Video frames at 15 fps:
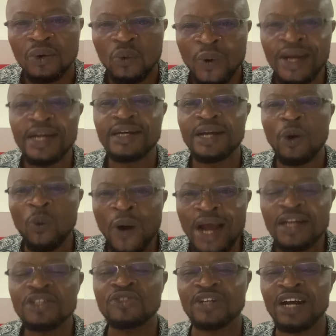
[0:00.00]
When the
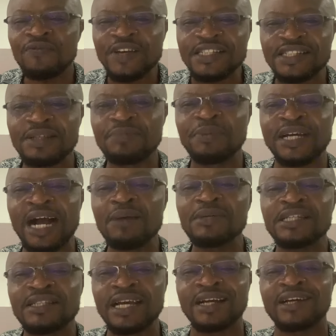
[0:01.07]
word travesty
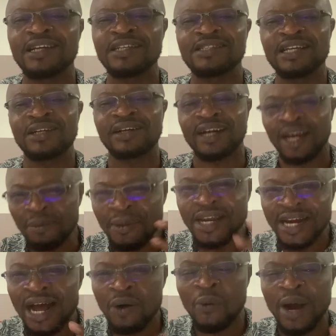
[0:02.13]
becomes a
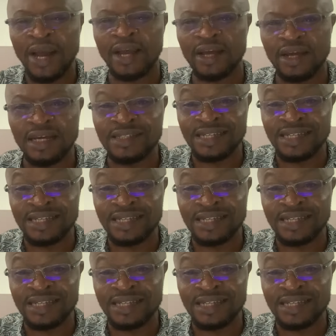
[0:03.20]
criminal word.